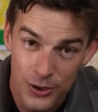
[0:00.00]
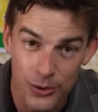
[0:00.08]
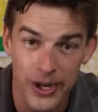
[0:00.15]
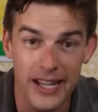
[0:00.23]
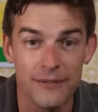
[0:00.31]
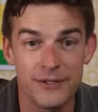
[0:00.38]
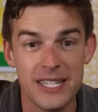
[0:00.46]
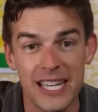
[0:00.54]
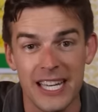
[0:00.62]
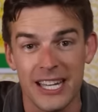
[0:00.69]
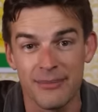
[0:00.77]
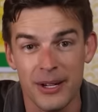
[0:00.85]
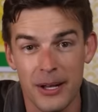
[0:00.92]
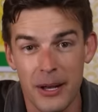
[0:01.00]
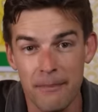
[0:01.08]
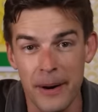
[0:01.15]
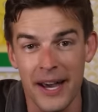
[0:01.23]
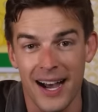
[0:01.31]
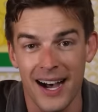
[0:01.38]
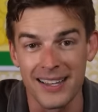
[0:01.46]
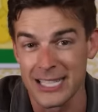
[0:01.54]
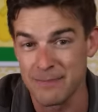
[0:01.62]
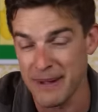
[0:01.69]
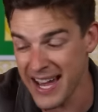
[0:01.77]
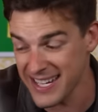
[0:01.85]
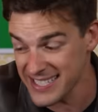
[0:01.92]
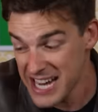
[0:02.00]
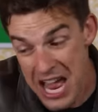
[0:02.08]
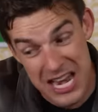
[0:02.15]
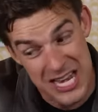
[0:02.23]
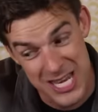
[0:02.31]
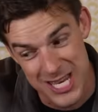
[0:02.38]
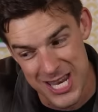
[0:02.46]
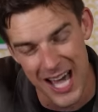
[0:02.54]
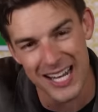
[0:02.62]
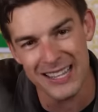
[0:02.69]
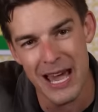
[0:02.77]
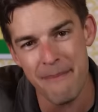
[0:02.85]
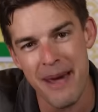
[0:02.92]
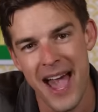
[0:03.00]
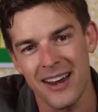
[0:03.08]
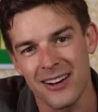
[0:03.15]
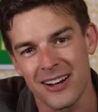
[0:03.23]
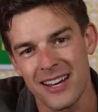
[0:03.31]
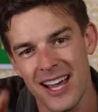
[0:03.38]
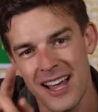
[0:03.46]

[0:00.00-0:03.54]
creative team. But let's be honest, none of that mattered.